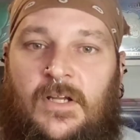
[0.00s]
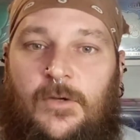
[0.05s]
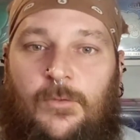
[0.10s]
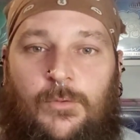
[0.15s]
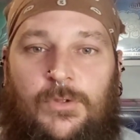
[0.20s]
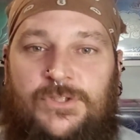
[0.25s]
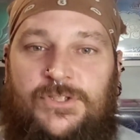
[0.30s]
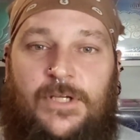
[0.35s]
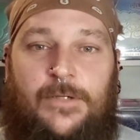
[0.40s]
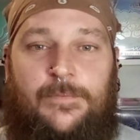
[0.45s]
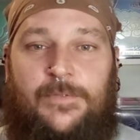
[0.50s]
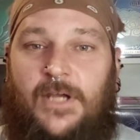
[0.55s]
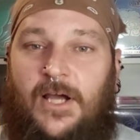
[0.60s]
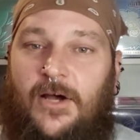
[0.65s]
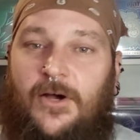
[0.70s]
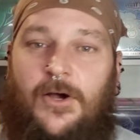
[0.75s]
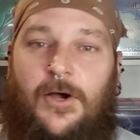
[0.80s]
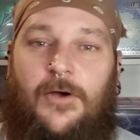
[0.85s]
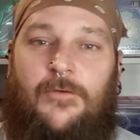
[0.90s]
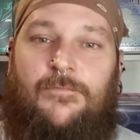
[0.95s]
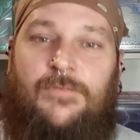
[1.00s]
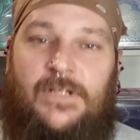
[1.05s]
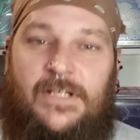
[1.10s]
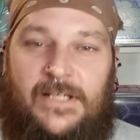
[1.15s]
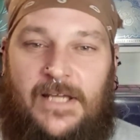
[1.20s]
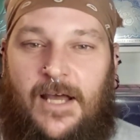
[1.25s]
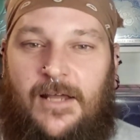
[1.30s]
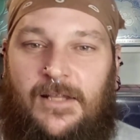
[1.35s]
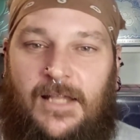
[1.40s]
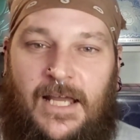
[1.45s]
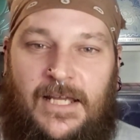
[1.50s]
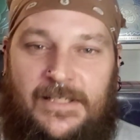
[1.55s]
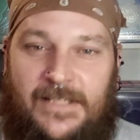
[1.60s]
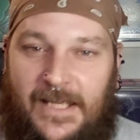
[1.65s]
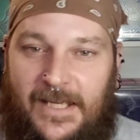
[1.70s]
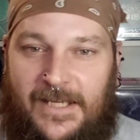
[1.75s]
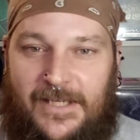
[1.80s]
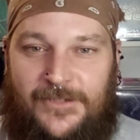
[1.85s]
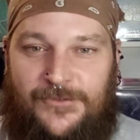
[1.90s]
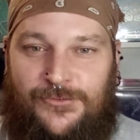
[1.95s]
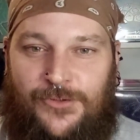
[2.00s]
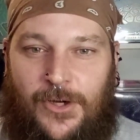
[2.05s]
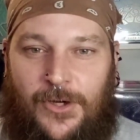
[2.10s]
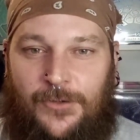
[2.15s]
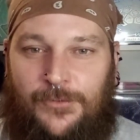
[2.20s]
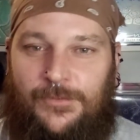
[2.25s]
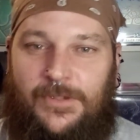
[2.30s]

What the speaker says: What's up, y'all? Hopefully y'all like that intro.